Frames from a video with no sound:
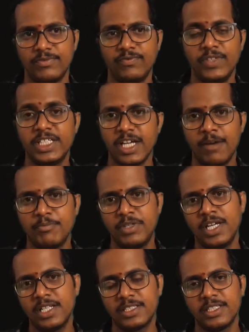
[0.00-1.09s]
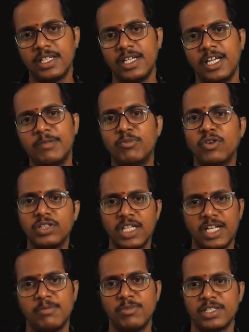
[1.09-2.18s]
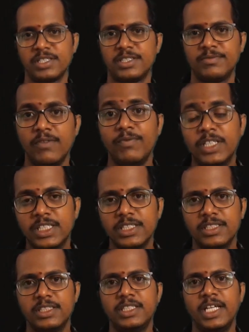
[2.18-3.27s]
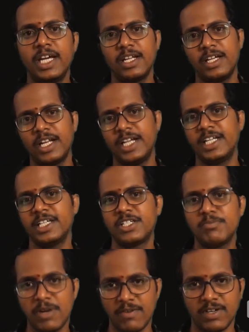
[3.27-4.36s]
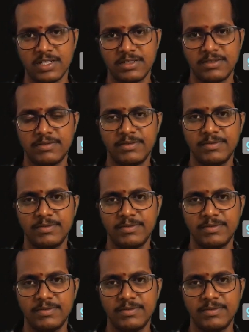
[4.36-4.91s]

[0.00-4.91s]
which appears in both the numbers with their greatest power.